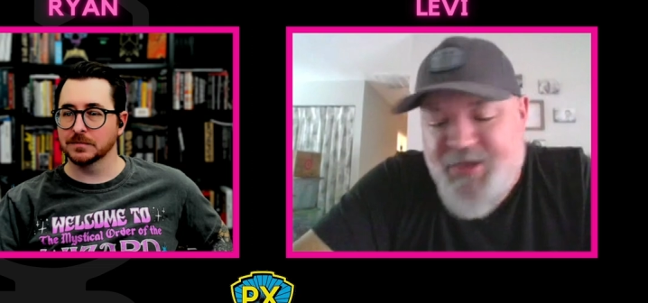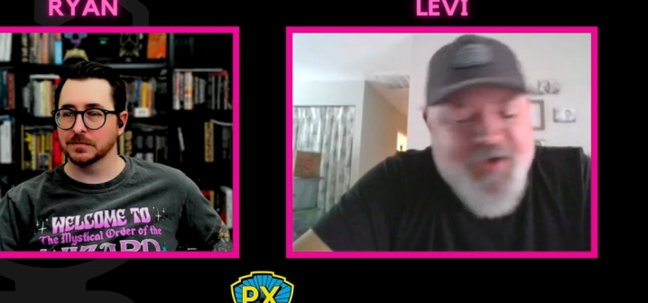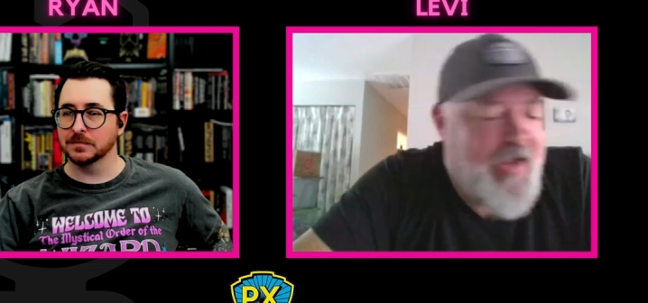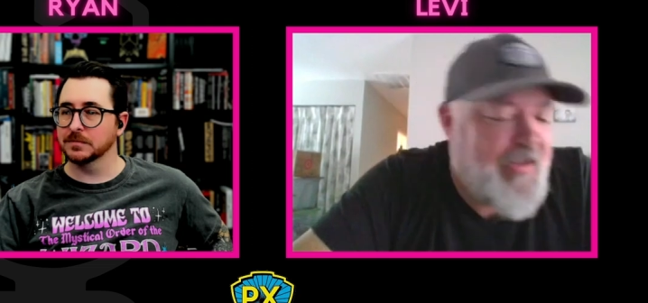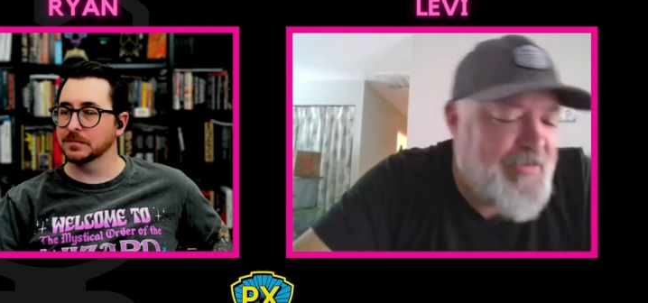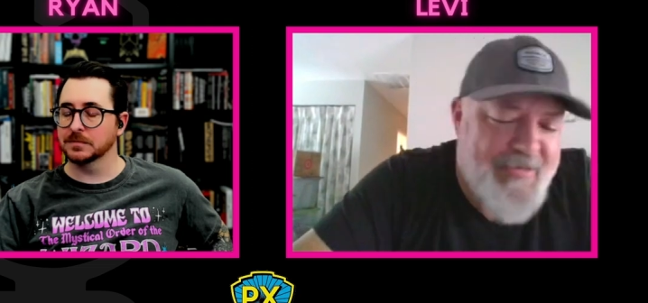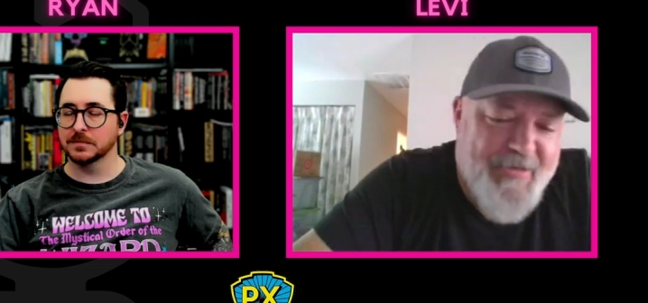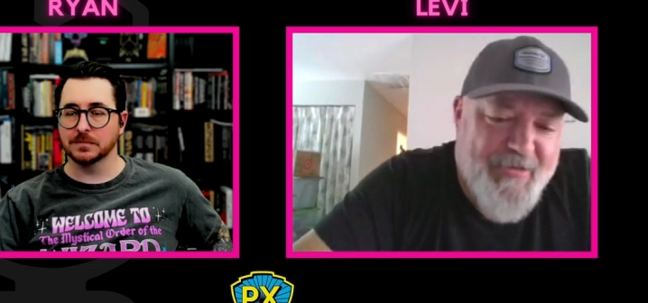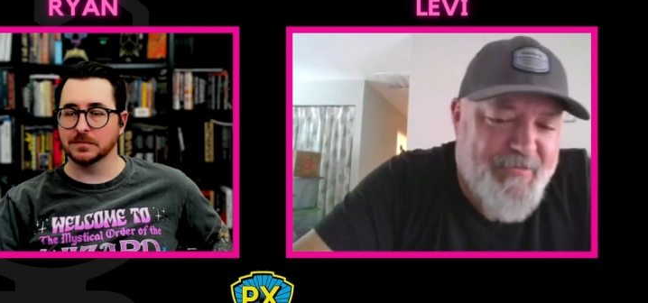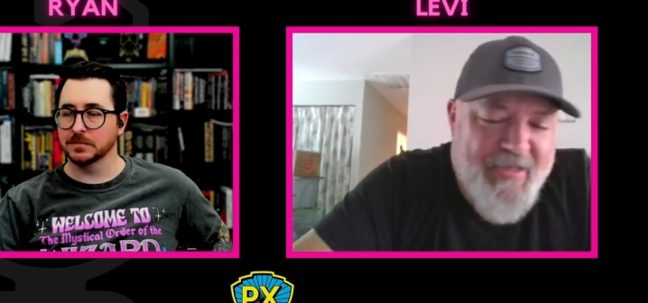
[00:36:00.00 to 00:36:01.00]
Speaker 1: looks great.
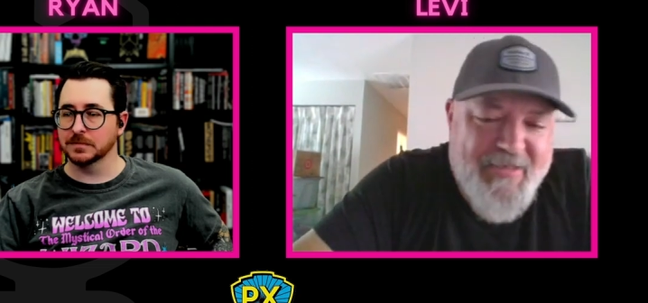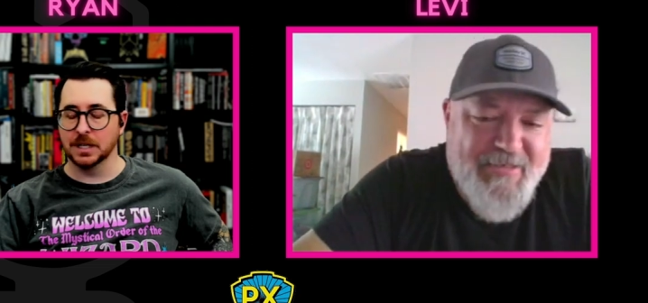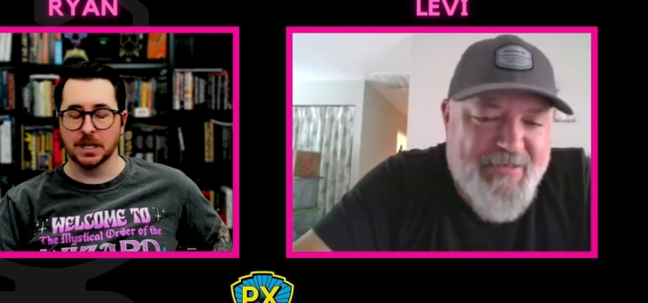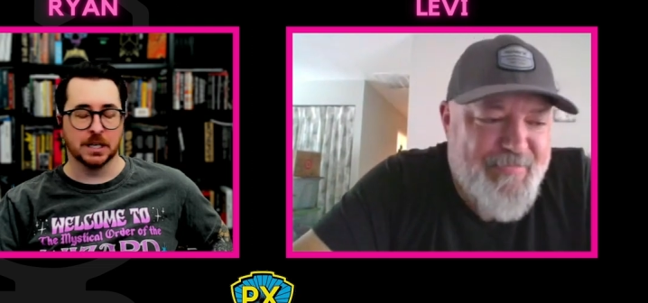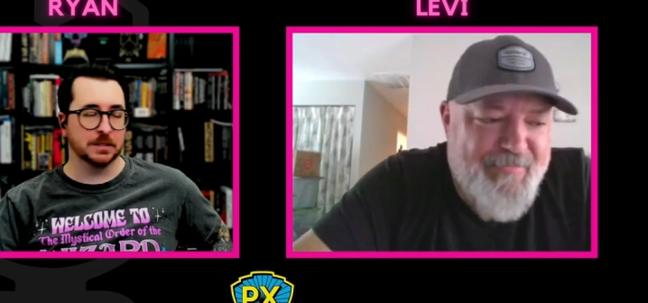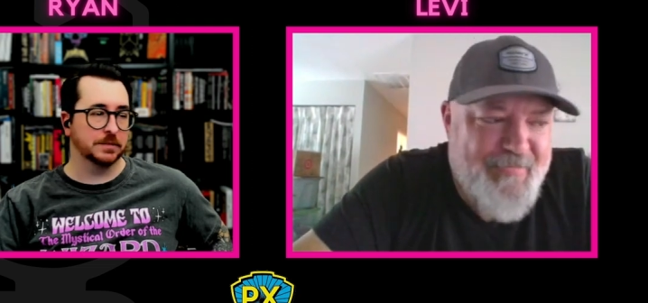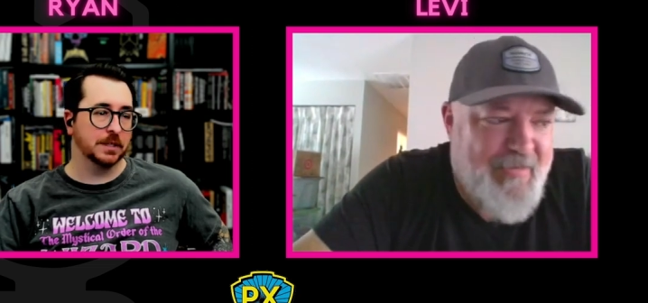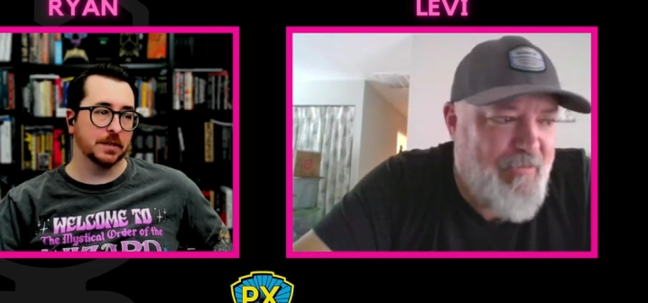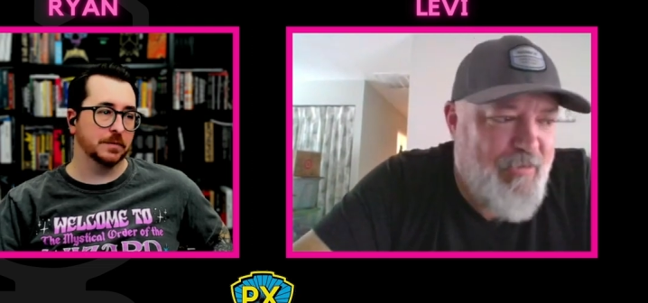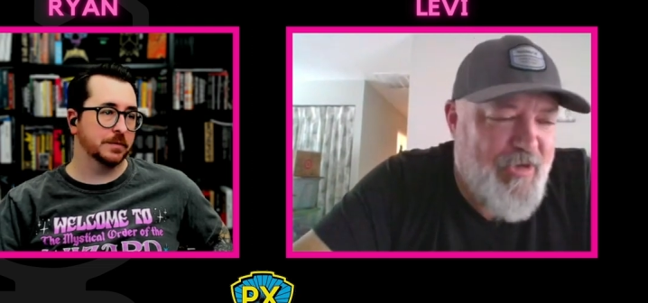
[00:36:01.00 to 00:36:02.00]
So it's, God,
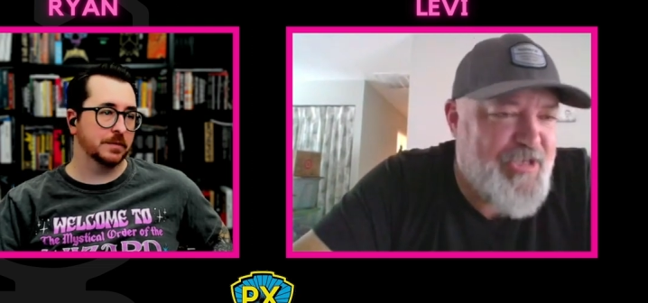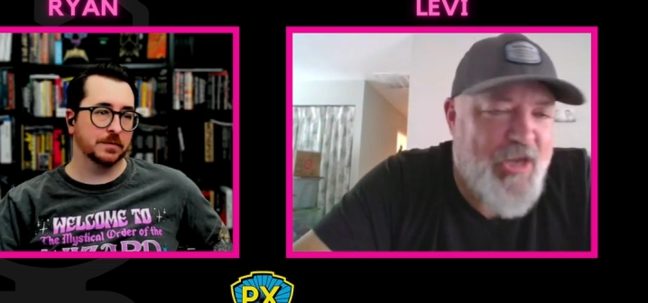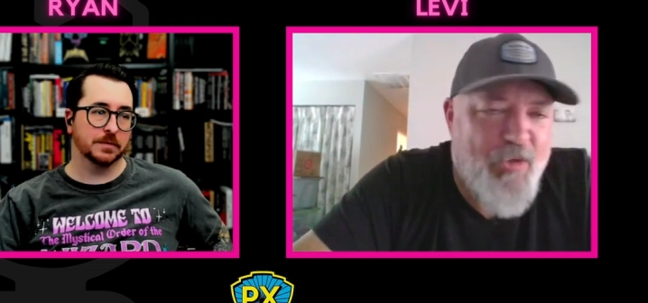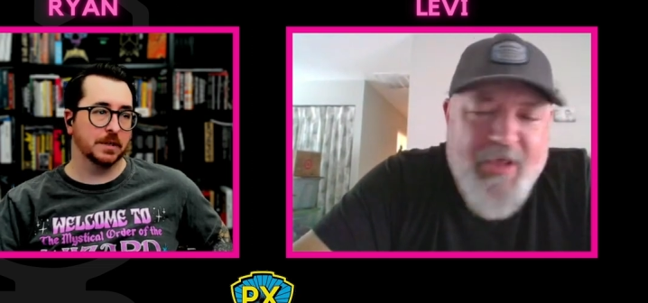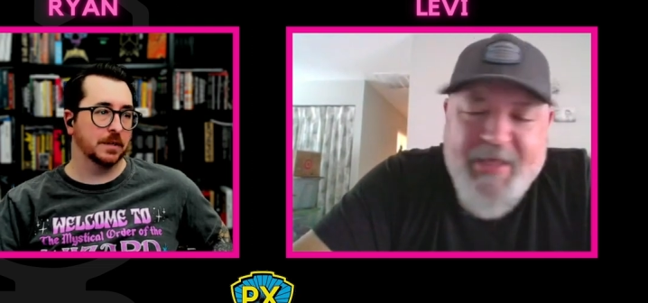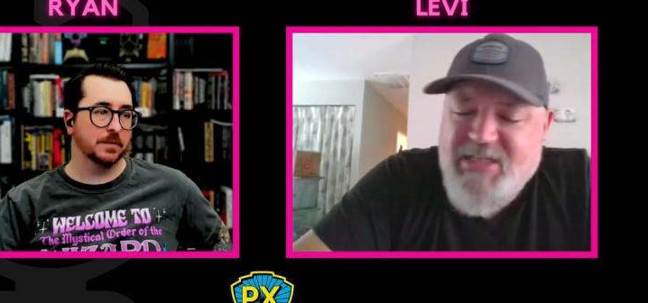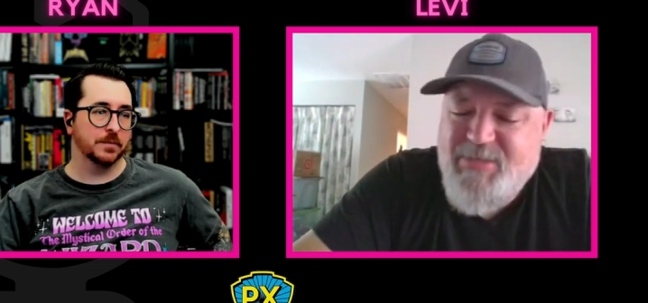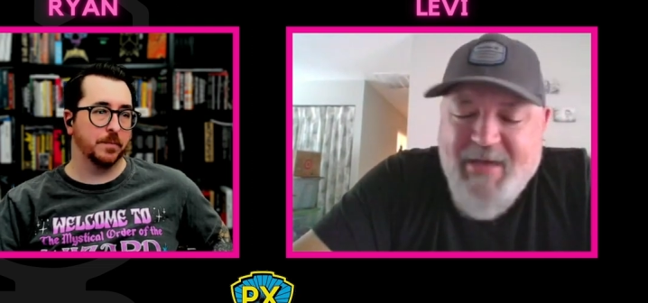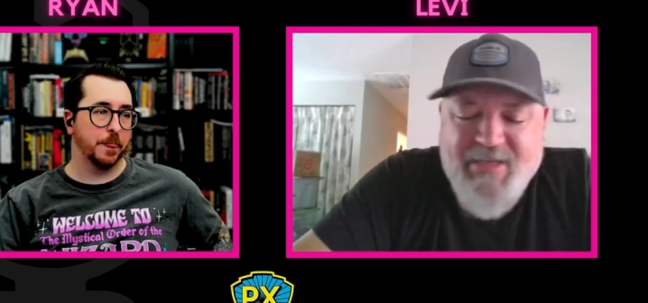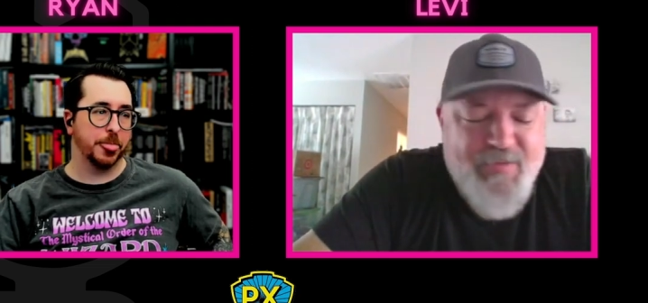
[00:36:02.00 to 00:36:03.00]
uh, we're just in a really good
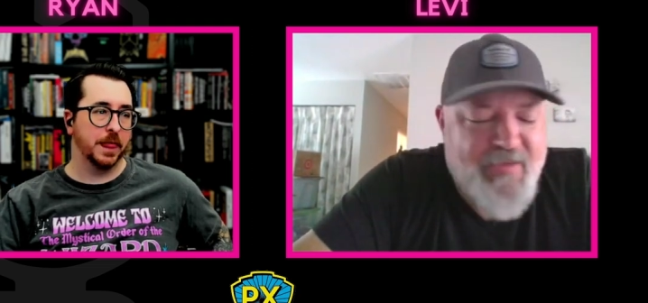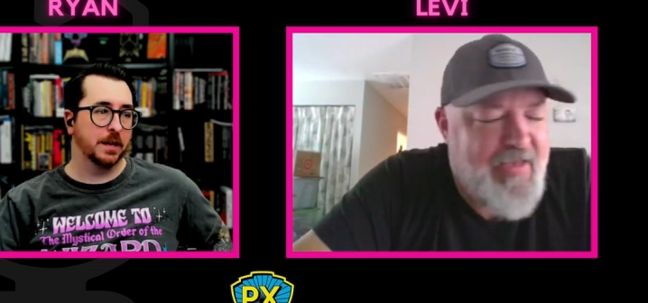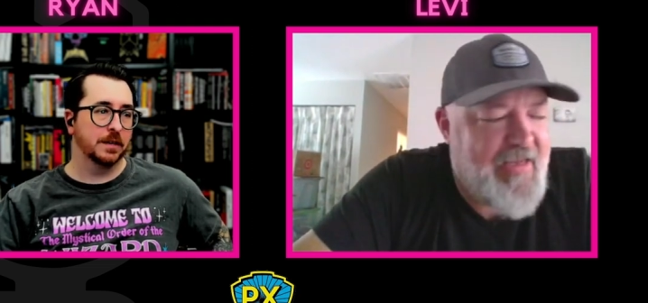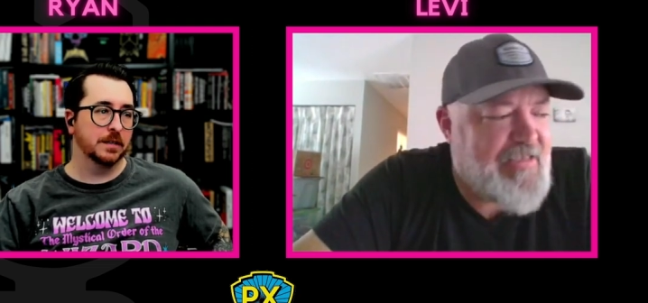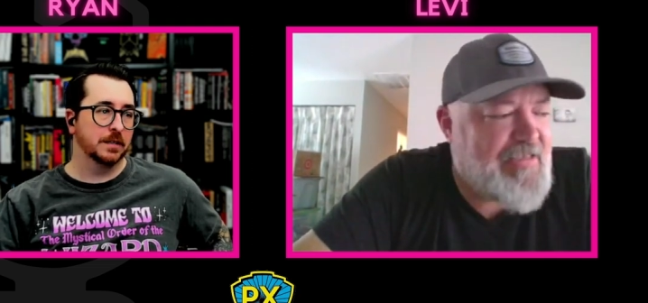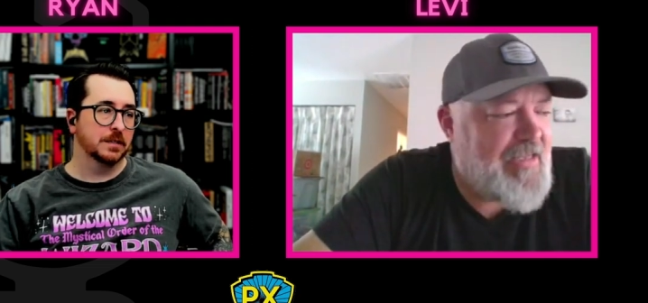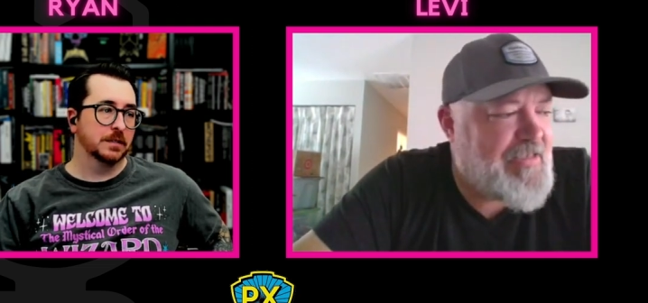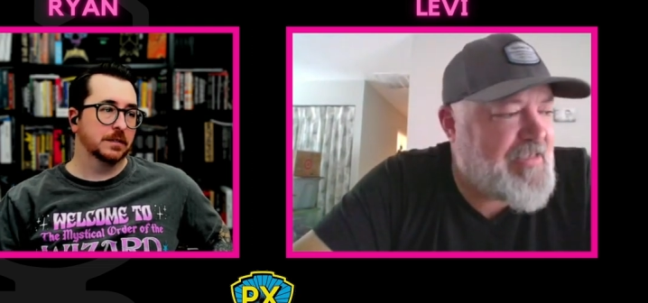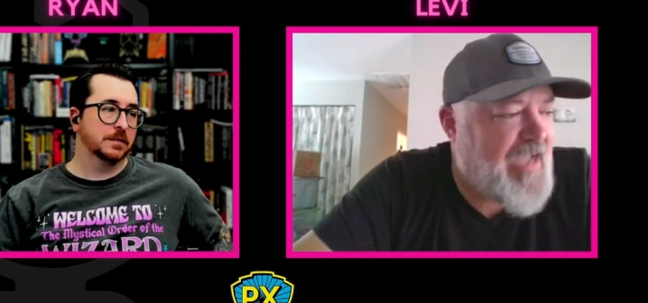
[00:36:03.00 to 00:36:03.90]
space with it. It's, it's